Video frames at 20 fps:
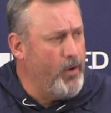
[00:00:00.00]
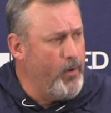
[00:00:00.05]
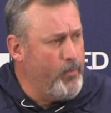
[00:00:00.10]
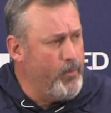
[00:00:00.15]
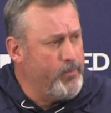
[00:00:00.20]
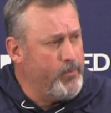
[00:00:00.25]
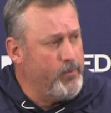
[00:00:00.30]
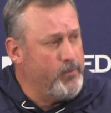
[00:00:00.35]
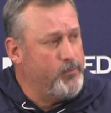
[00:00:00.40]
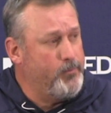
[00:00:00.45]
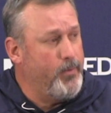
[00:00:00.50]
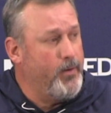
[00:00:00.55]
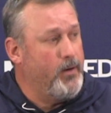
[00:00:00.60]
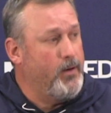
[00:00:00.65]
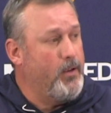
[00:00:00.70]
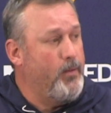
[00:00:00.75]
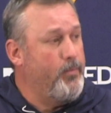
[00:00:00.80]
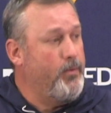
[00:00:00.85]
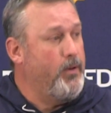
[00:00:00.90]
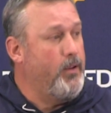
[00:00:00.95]
I went up there and spent a
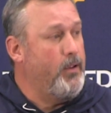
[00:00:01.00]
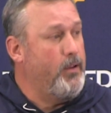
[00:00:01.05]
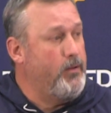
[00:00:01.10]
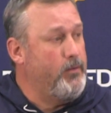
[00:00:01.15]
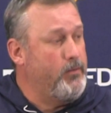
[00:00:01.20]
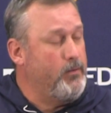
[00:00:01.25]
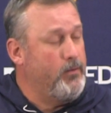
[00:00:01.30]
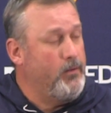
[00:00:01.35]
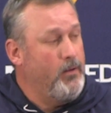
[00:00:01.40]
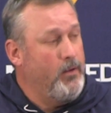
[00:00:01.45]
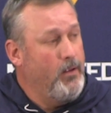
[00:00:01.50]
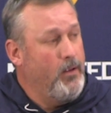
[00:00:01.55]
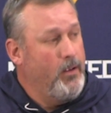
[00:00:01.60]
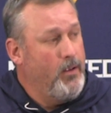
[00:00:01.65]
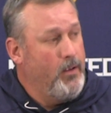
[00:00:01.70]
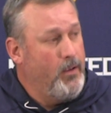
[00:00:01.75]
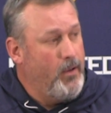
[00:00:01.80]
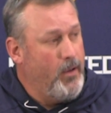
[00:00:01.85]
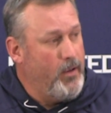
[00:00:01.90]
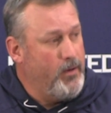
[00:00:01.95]
couple of days
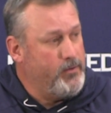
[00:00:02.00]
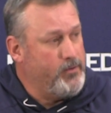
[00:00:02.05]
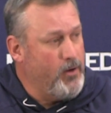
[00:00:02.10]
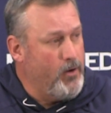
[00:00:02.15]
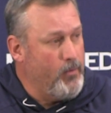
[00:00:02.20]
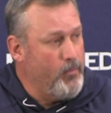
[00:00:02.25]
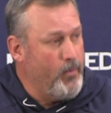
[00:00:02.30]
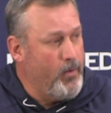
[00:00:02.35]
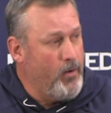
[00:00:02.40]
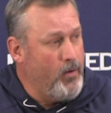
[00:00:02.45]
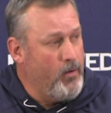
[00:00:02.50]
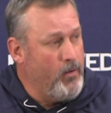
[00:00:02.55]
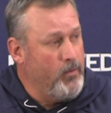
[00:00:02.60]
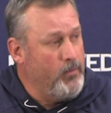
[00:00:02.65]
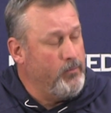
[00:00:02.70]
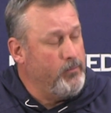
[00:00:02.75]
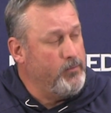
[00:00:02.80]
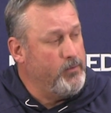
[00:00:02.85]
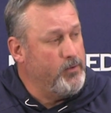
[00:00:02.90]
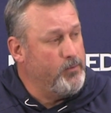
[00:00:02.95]
and talked
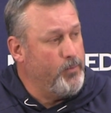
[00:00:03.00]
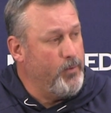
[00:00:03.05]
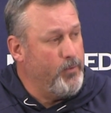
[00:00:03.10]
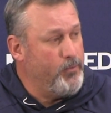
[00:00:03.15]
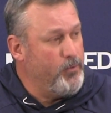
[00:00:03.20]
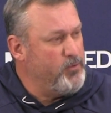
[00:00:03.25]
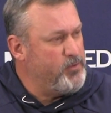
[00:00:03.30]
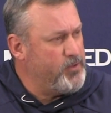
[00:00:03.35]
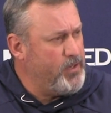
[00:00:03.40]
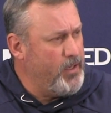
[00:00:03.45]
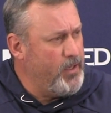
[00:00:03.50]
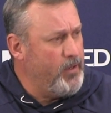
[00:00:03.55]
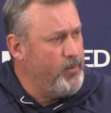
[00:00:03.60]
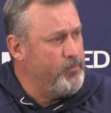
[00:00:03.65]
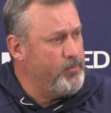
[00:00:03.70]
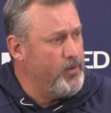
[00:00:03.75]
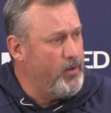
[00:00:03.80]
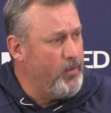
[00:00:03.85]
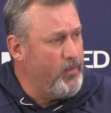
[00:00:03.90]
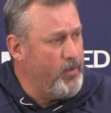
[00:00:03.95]
ball and just went through
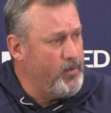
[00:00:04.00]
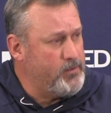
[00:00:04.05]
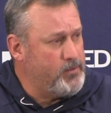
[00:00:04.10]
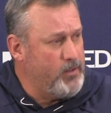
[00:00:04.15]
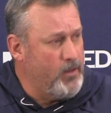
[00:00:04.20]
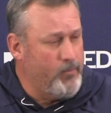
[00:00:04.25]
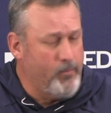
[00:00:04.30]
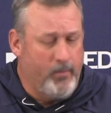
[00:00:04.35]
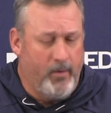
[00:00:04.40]
schemes and all that stuff.